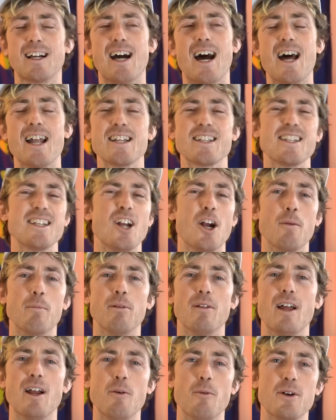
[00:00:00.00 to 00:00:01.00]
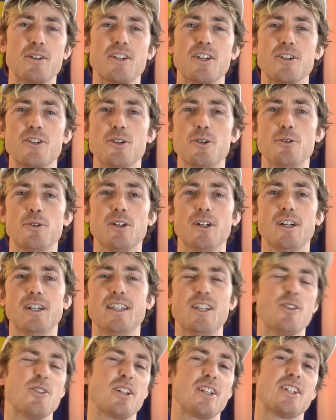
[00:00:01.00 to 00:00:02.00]
Honestly, our play wasn't too good.
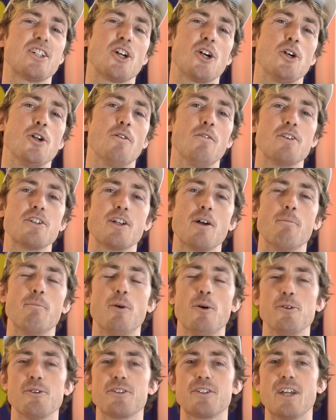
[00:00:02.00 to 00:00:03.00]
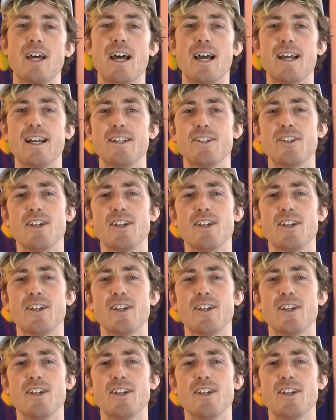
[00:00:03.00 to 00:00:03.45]
There was turnovers on both sides.